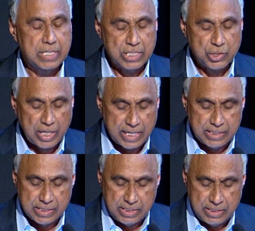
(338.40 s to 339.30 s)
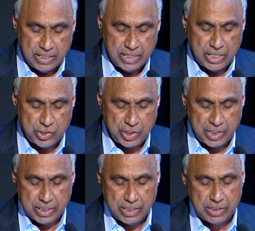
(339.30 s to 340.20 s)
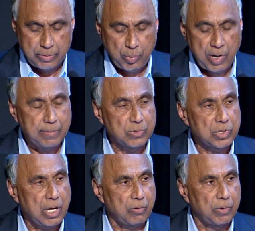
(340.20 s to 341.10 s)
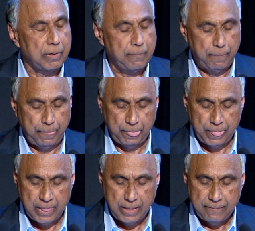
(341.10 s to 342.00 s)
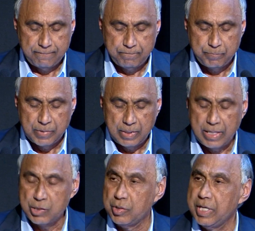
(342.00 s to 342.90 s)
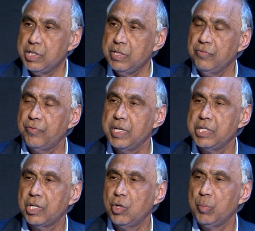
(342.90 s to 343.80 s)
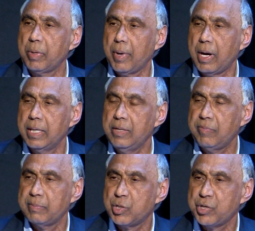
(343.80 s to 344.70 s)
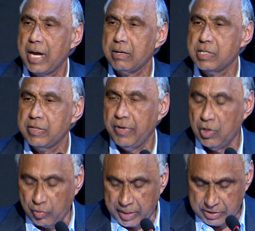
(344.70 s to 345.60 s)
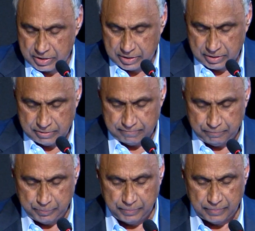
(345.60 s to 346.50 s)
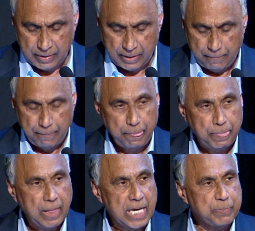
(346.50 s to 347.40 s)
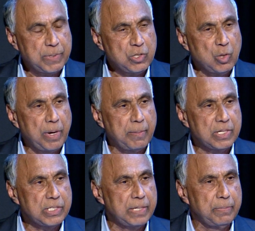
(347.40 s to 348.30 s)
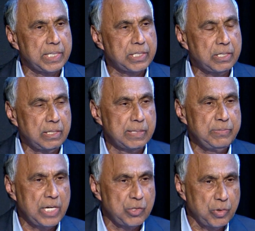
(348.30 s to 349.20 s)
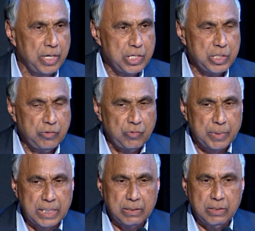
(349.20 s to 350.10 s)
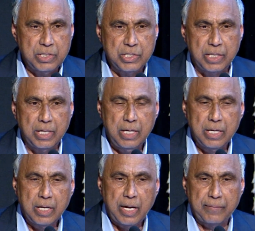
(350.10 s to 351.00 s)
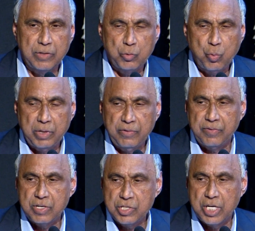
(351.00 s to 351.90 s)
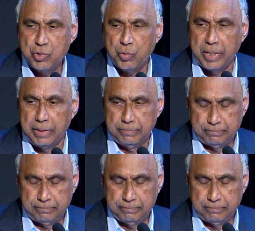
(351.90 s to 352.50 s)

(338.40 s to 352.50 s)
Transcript: scientists, engineers, and problem solvers. Education frees the human mind from the shackles of ignorance. As President Obama said many times, education will be the currency of the 21st century.